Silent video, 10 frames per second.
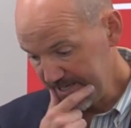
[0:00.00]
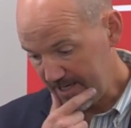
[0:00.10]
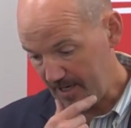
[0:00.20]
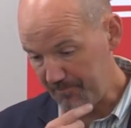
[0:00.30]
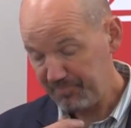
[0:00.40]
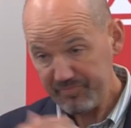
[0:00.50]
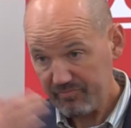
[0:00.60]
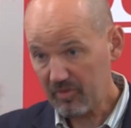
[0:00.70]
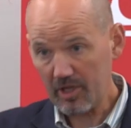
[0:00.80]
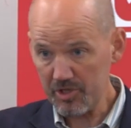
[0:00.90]
Um,
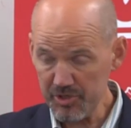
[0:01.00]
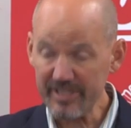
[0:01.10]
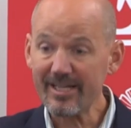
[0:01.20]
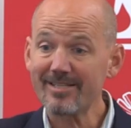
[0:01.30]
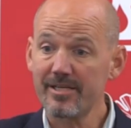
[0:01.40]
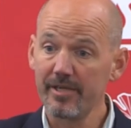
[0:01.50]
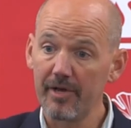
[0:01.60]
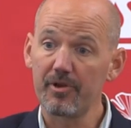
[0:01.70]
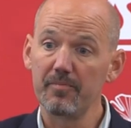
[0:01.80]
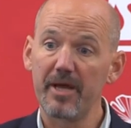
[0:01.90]
so I think that's
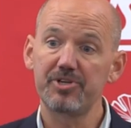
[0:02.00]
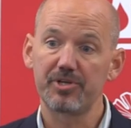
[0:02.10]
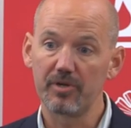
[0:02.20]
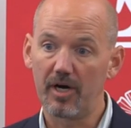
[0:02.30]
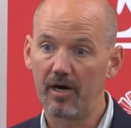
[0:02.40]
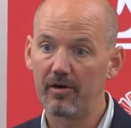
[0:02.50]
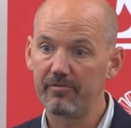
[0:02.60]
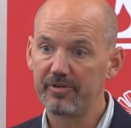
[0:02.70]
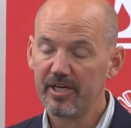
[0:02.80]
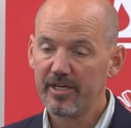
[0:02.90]
another measure of